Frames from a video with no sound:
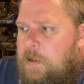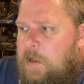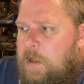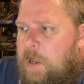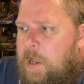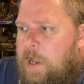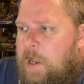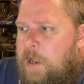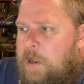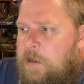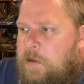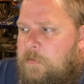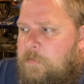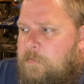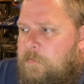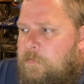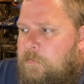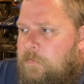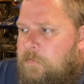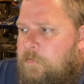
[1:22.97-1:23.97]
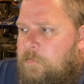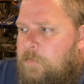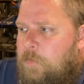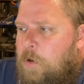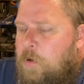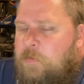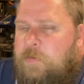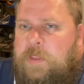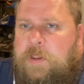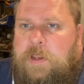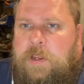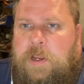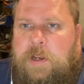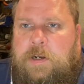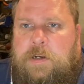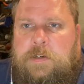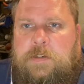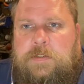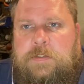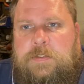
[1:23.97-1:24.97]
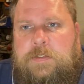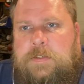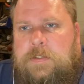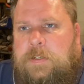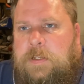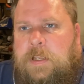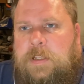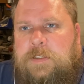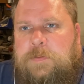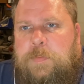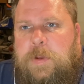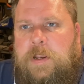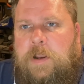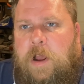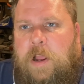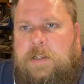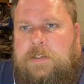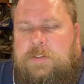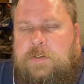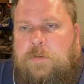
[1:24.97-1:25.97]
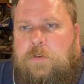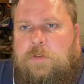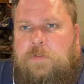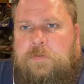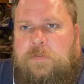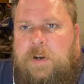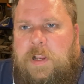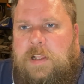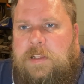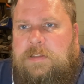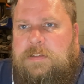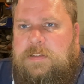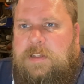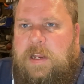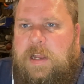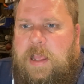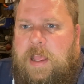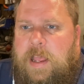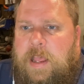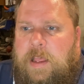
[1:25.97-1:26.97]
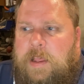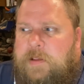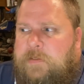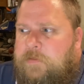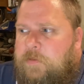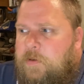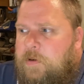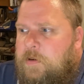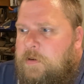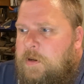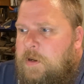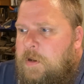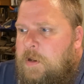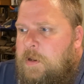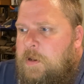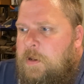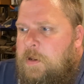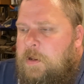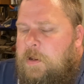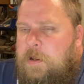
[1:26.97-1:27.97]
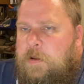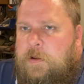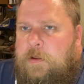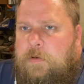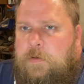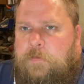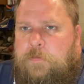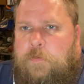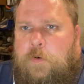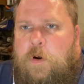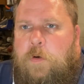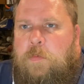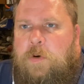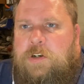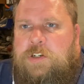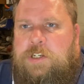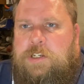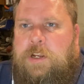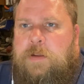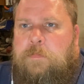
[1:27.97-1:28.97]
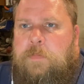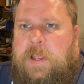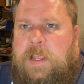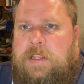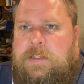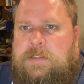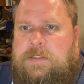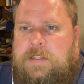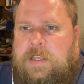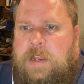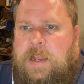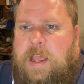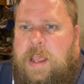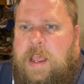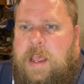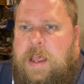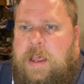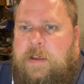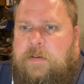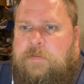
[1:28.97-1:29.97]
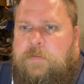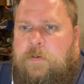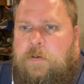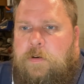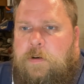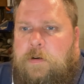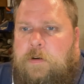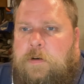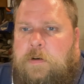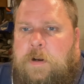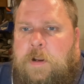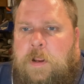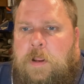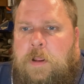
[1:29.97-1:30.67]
And over the years, it's been high school friends that have, or former shipmates that have, or